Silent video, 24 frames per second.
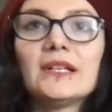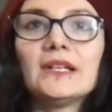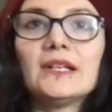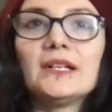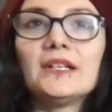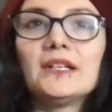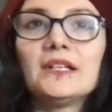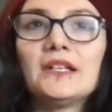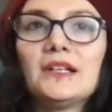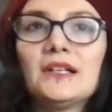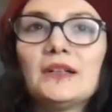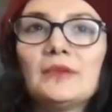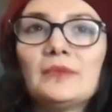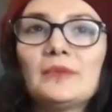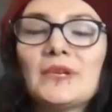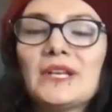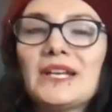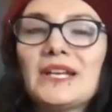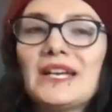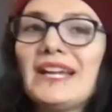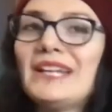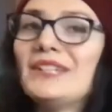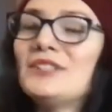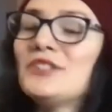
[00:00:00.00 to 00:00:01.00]

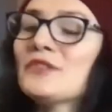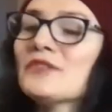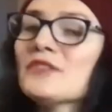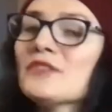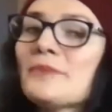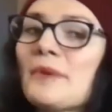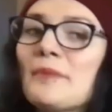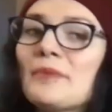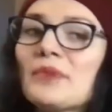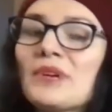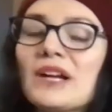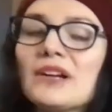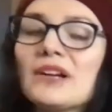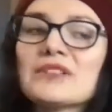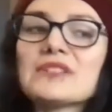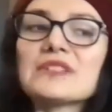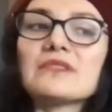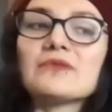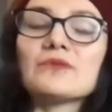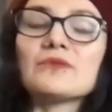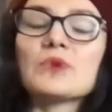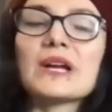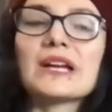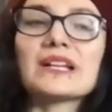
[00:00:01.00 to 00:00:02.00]
I don't remember House
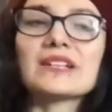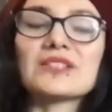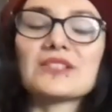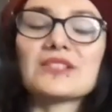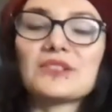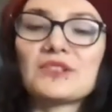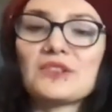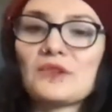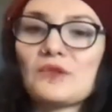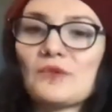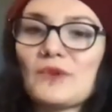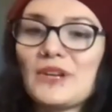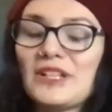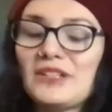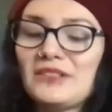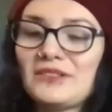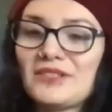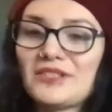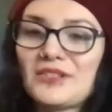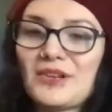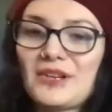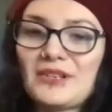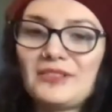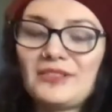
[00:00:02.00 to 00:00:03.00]
of Wax too well,
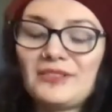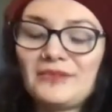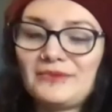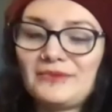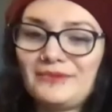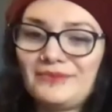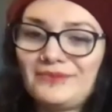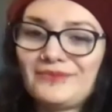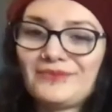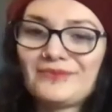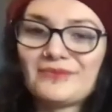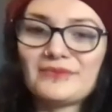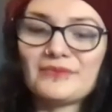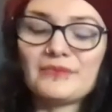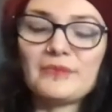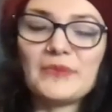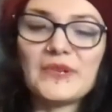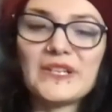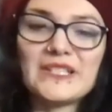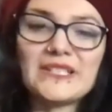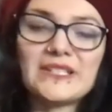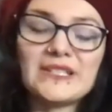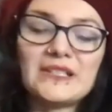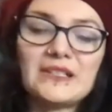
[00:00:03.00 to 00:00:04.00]
so I don't.
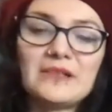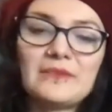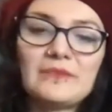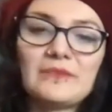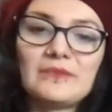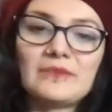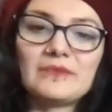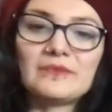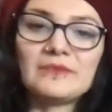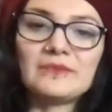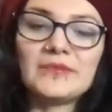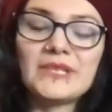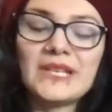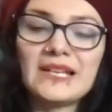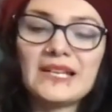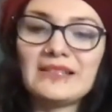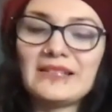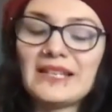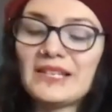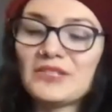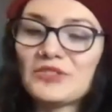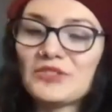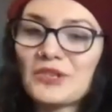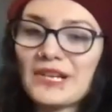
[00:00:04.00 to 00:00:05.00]
But
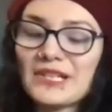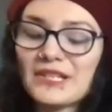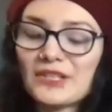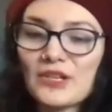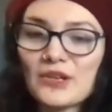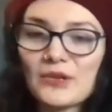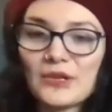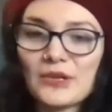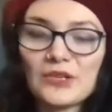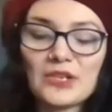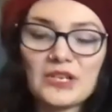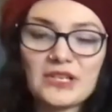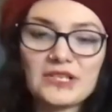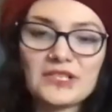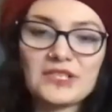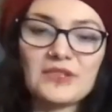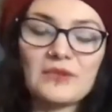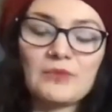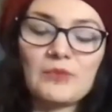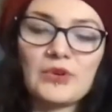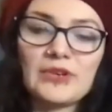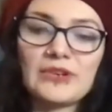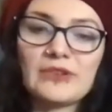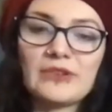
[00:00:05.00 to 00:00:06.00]
I try to go across the
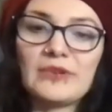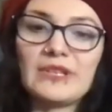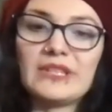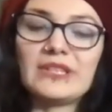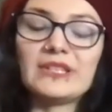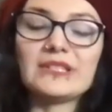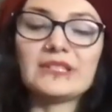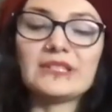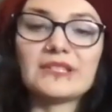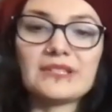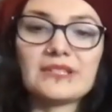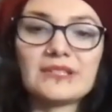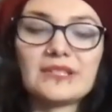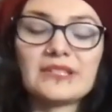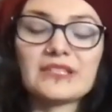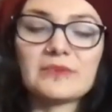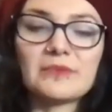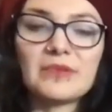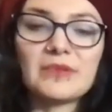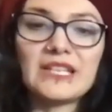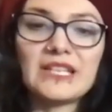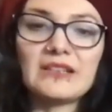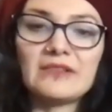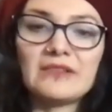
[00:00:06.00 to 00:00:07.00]
board with as
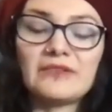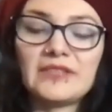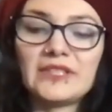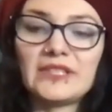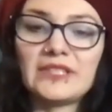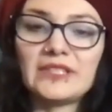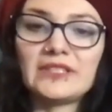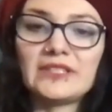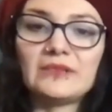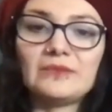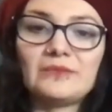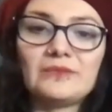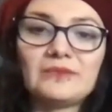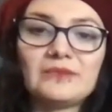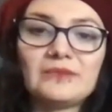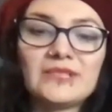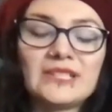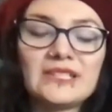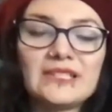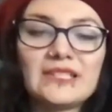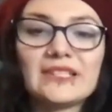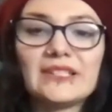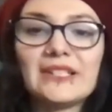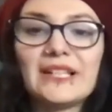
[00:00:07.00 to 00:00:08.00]
many of the
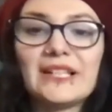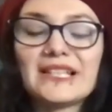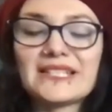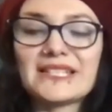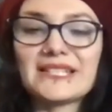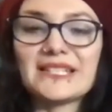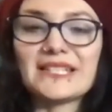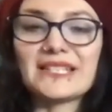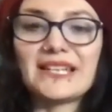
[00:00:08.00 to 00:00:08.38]
classic